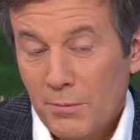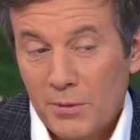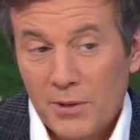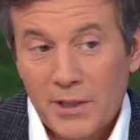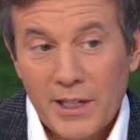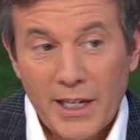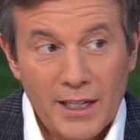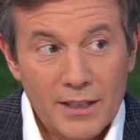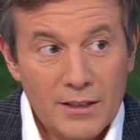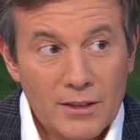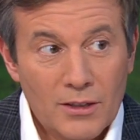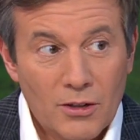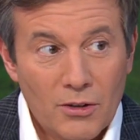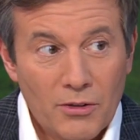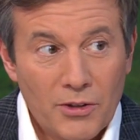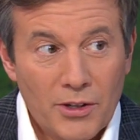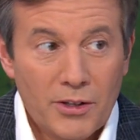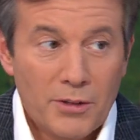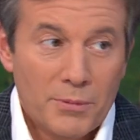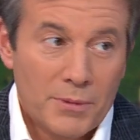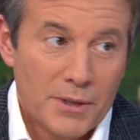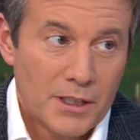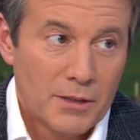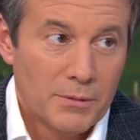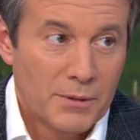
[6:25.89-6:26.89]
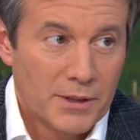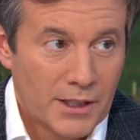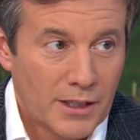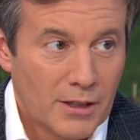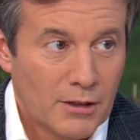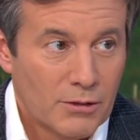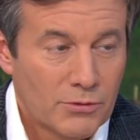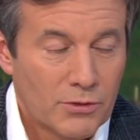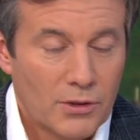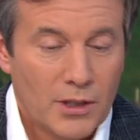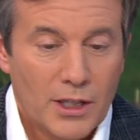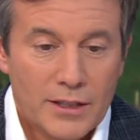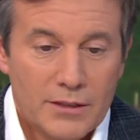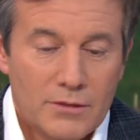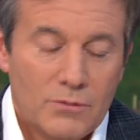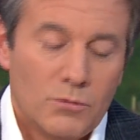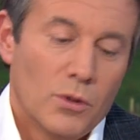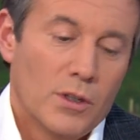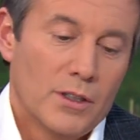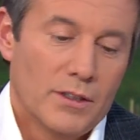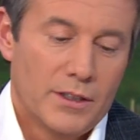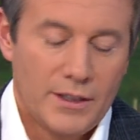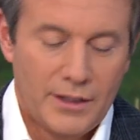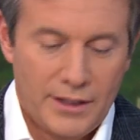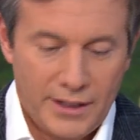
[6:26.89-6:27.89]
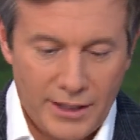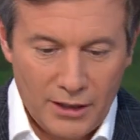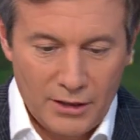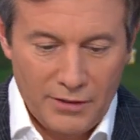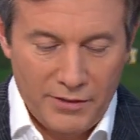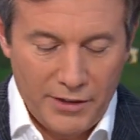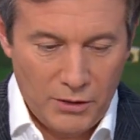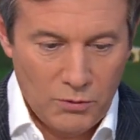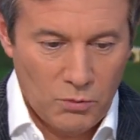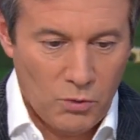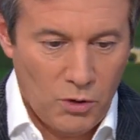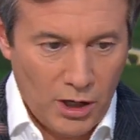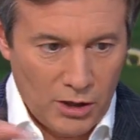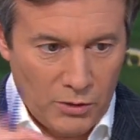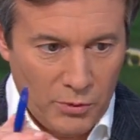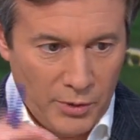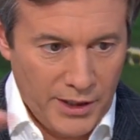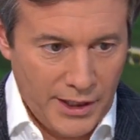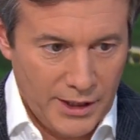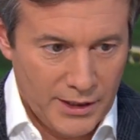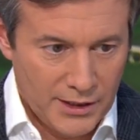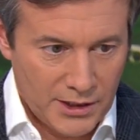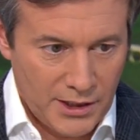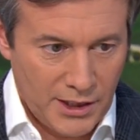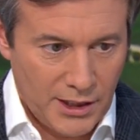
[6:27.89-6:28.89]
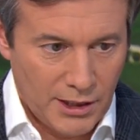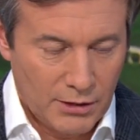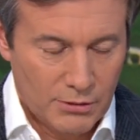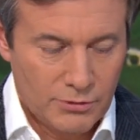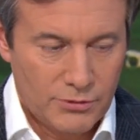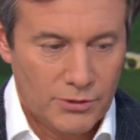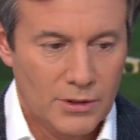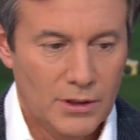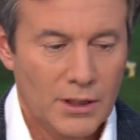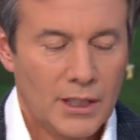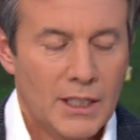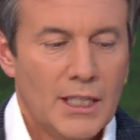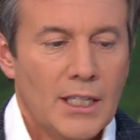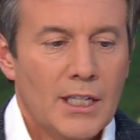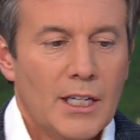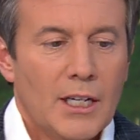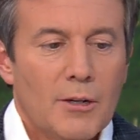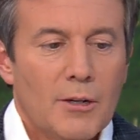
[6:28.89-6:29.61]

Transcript: people can go there immediately, be careful. I, well, the elevated walkway is careful,